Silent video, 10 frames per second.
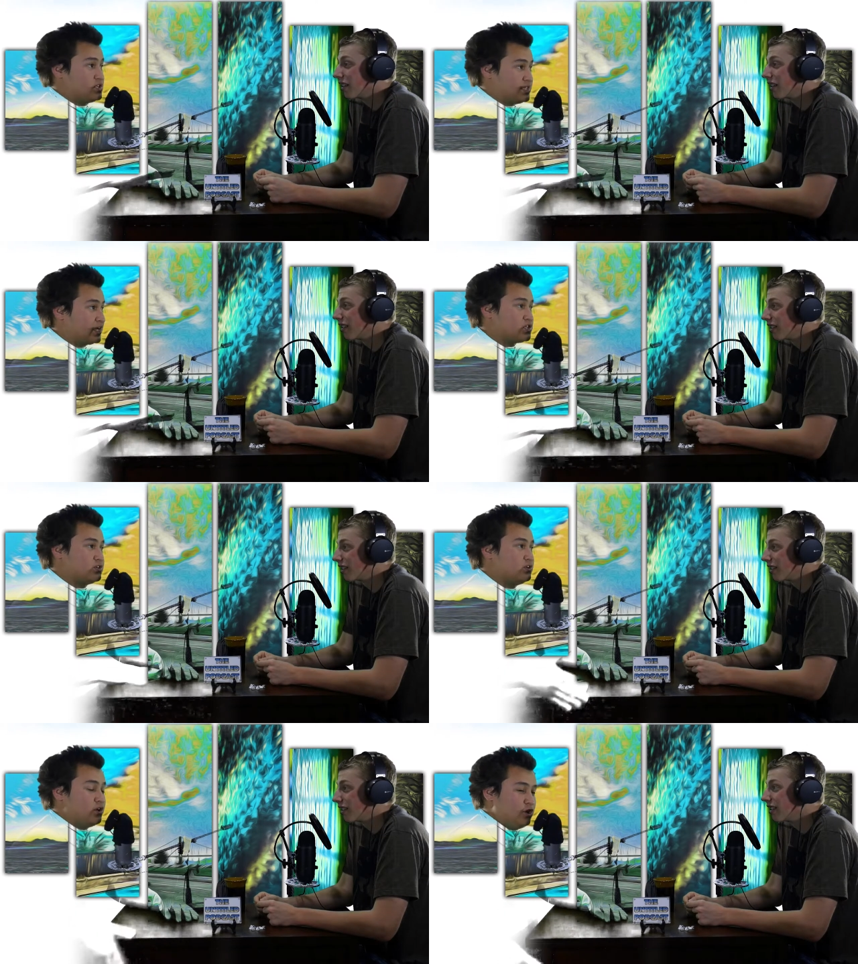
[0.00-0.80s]

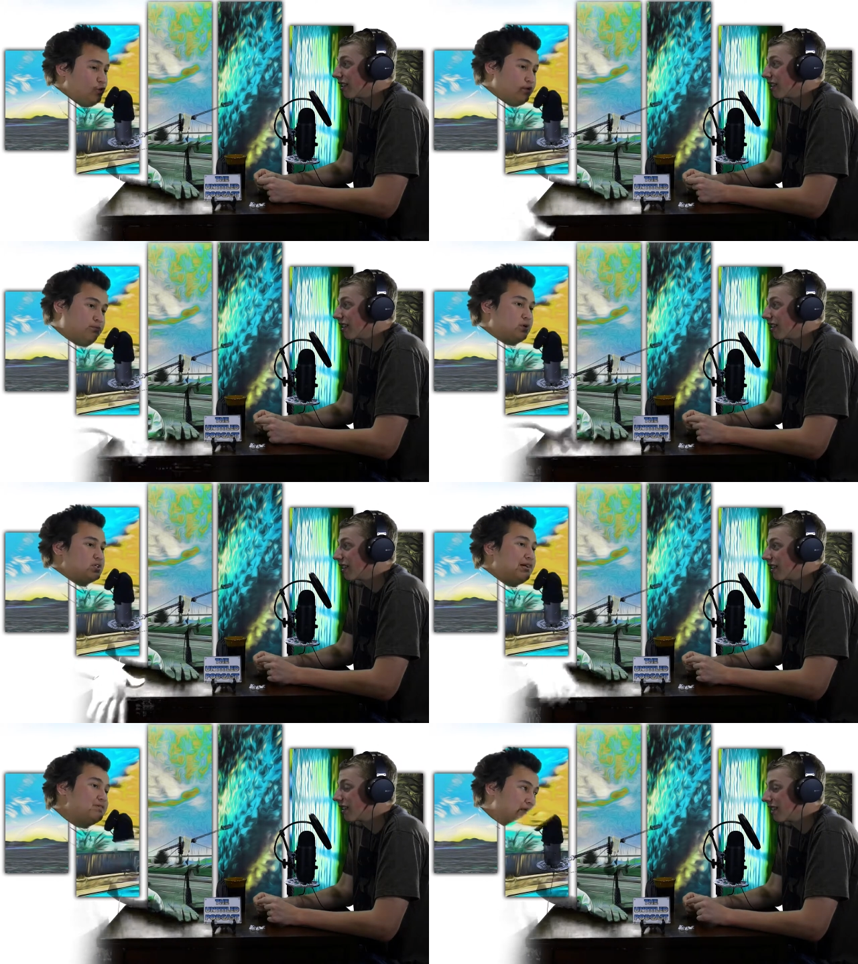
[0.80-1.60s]
Speaker 1: section with
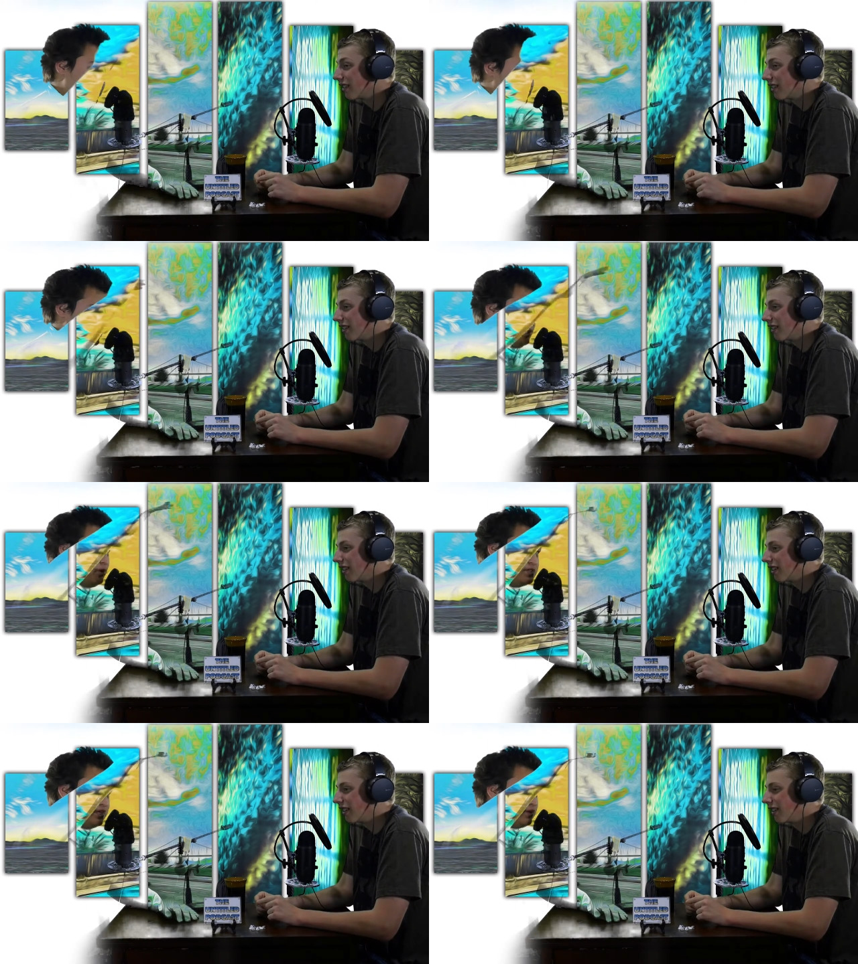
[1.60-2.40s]
bookshelves, and there was no
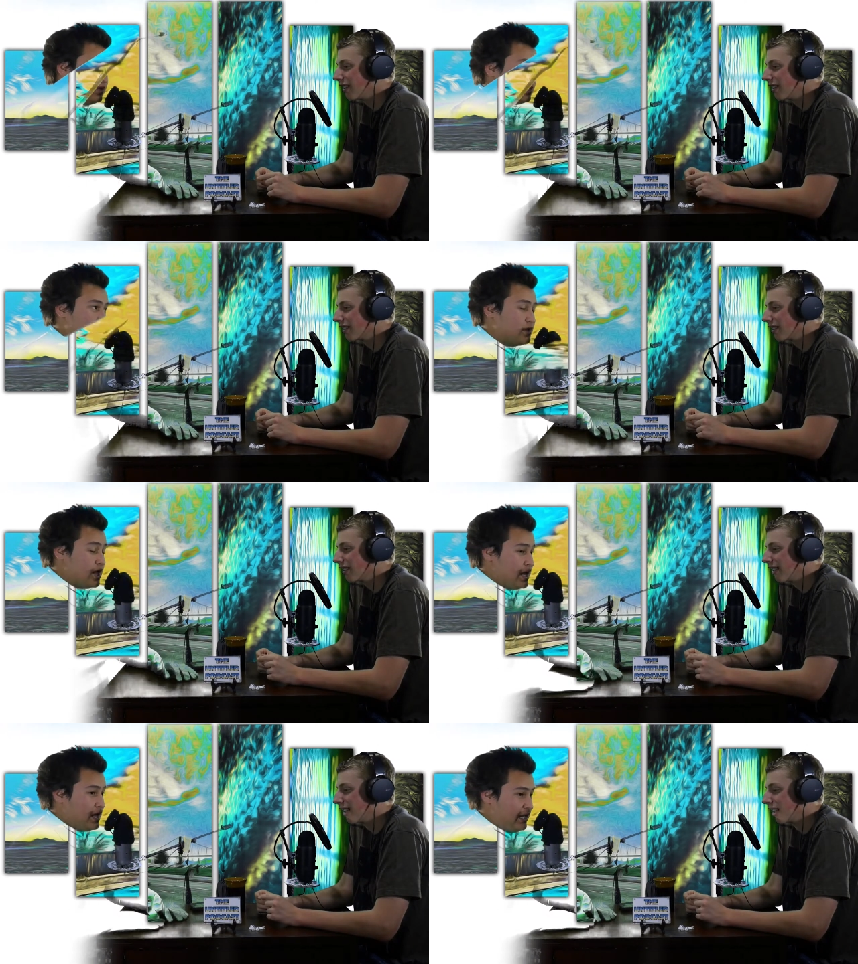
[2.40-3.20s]
ceiling,
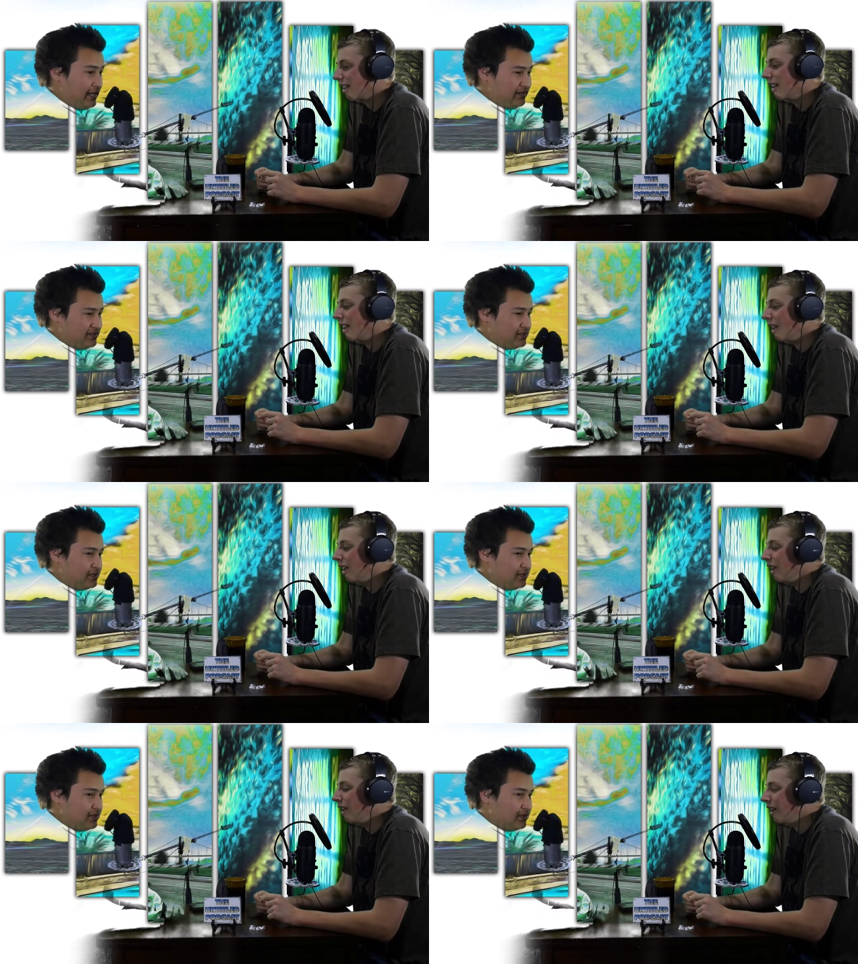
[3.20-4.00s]
and
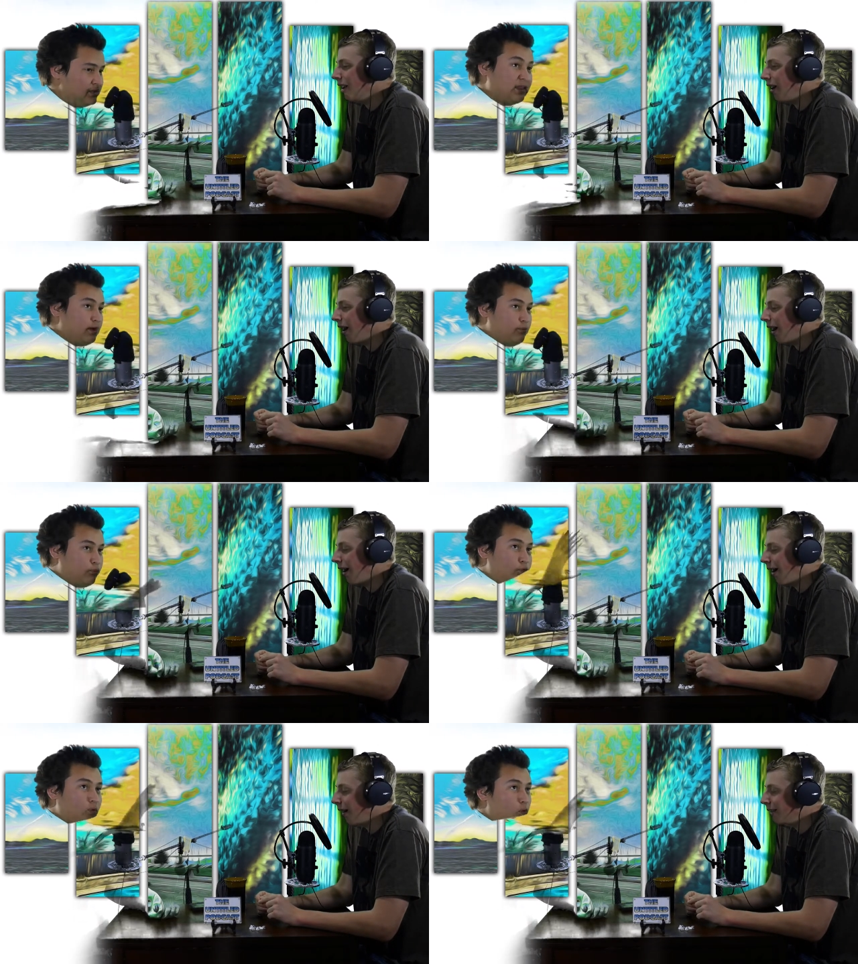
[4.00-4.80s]
the
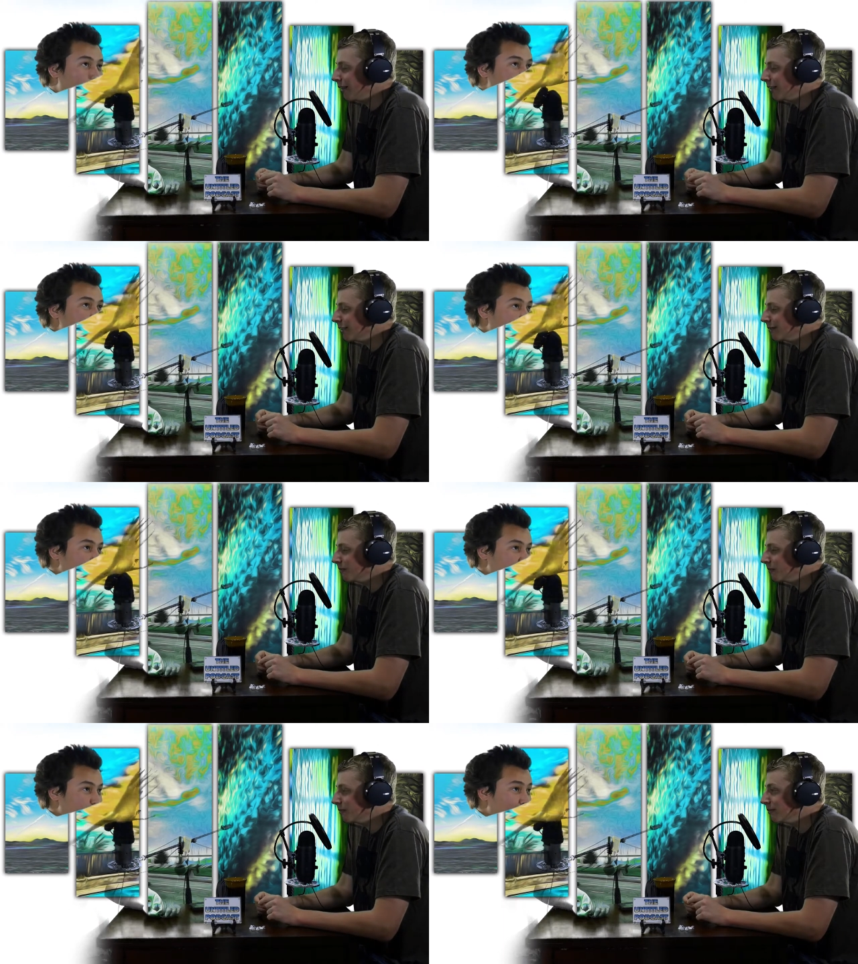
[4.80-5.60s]
the walls were made
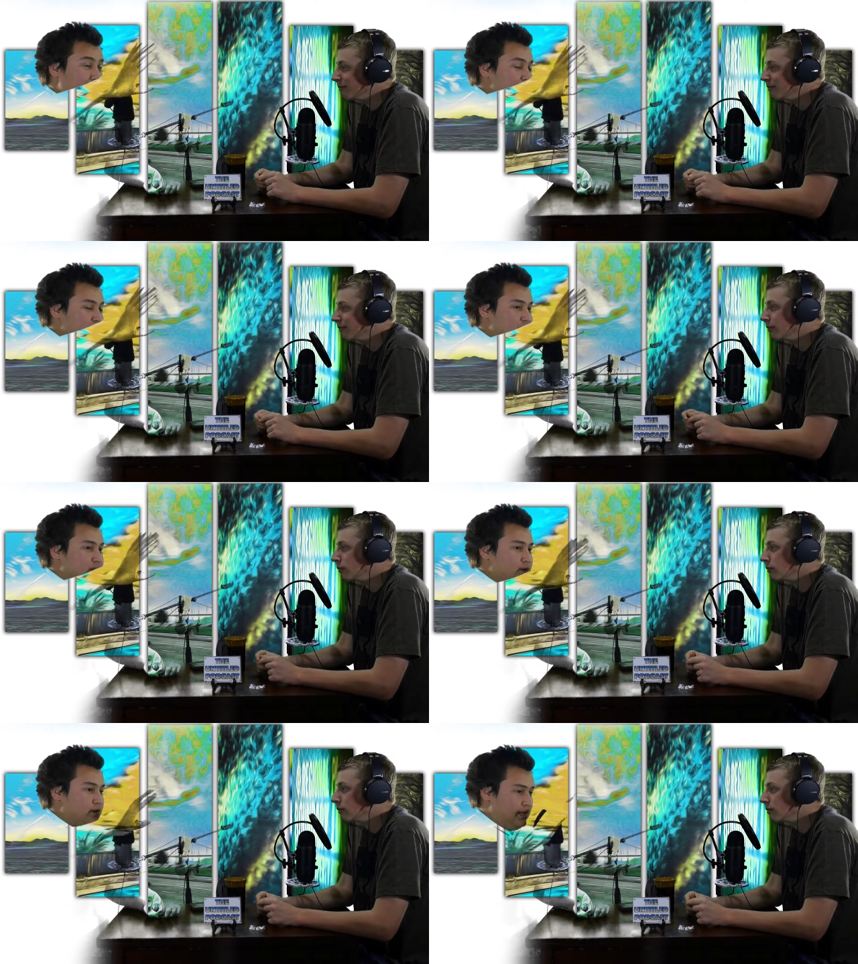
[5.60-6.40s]
of bricks.
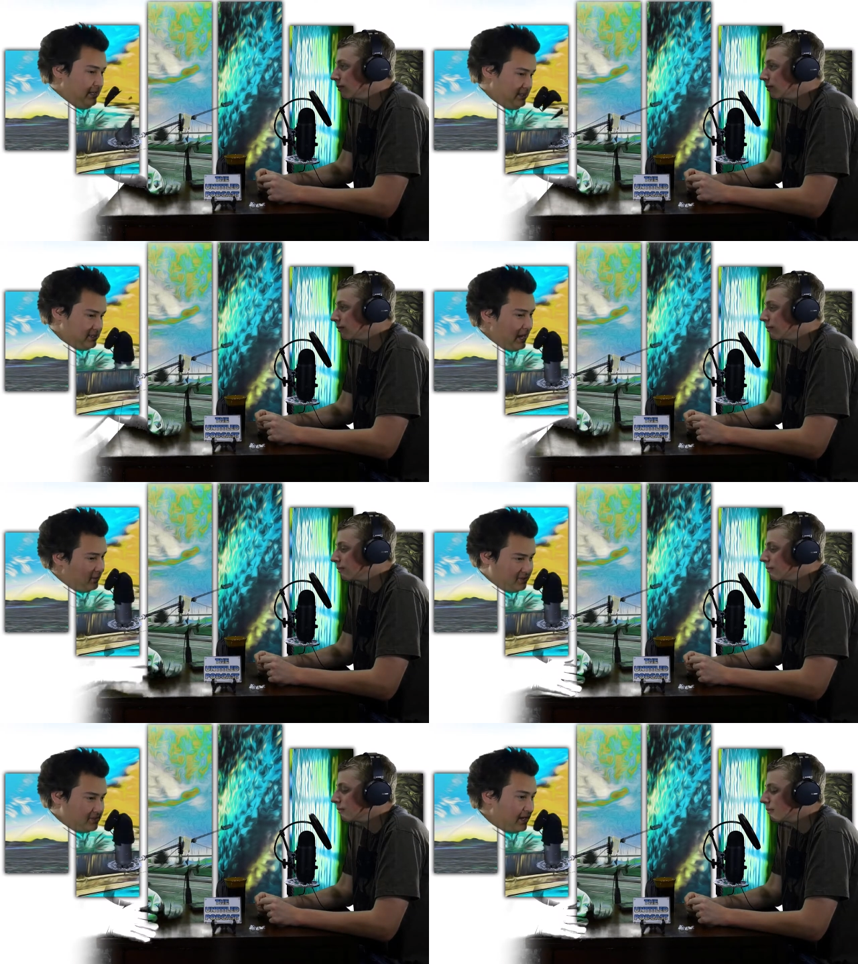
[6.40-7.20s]
And I
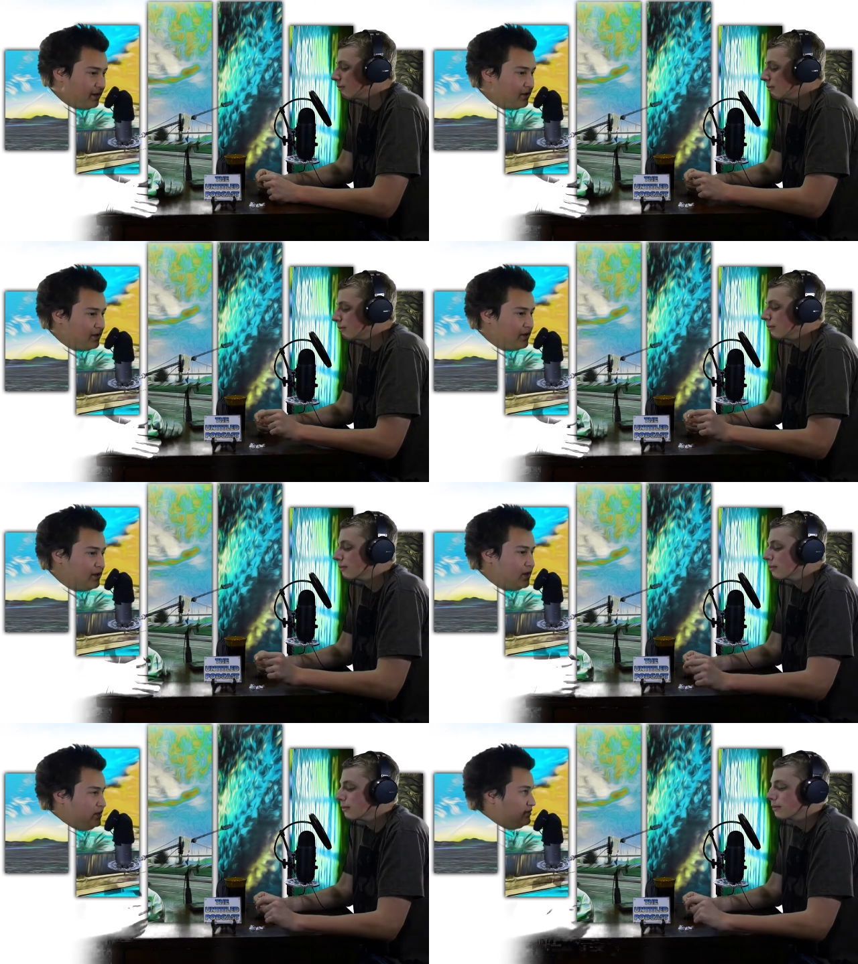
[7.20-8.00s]
was there,
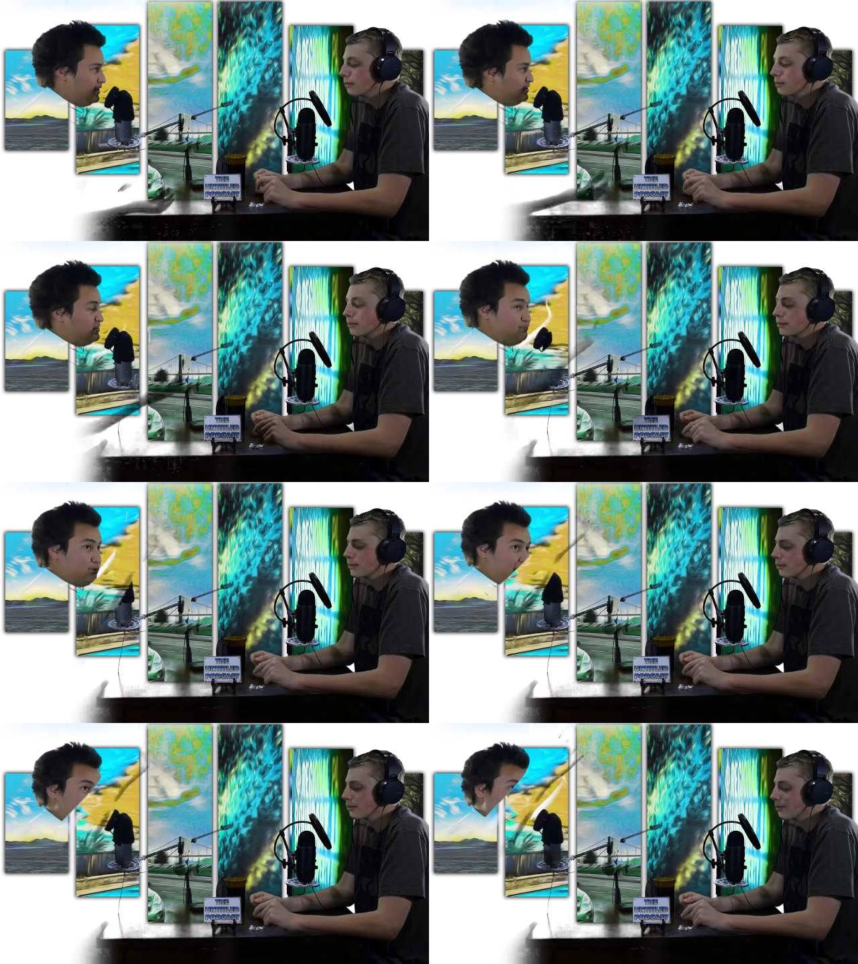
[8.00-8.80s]
and there were like these black